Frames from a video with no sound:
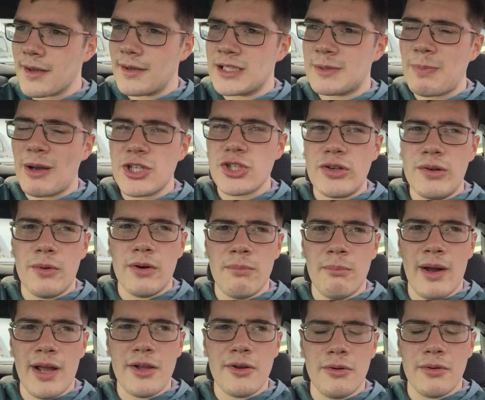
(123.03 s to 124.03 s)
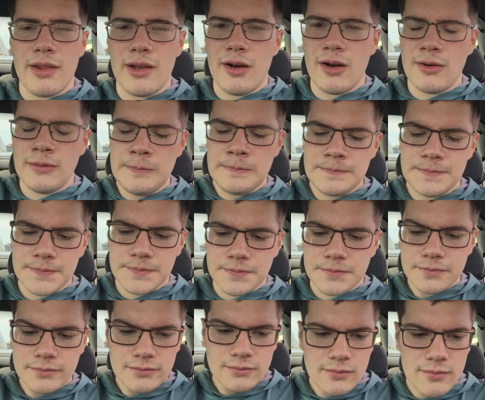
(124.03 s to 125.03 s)
especially with Michael there.
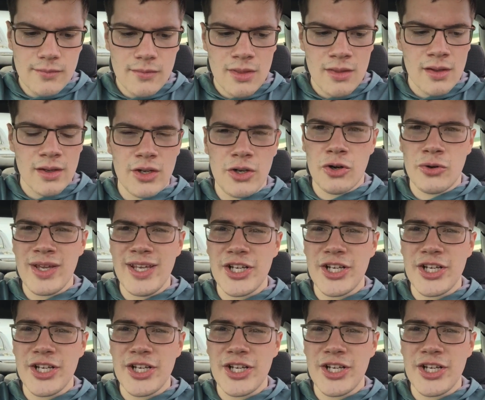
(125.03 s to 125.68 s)
You know,